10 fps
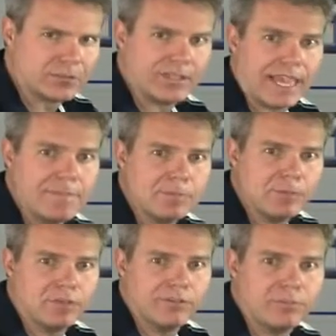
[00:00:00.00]
are
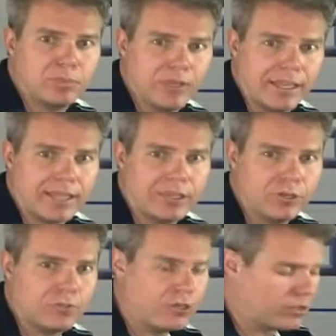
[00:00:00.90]
capable of playing
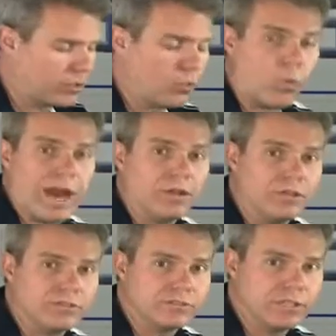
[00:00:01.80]
your music
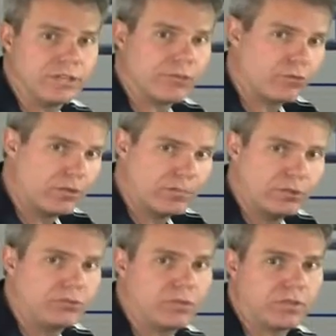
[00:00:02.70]
wirelessly through the
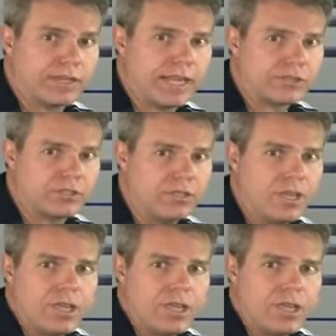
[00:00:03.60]
Bluetooth connection,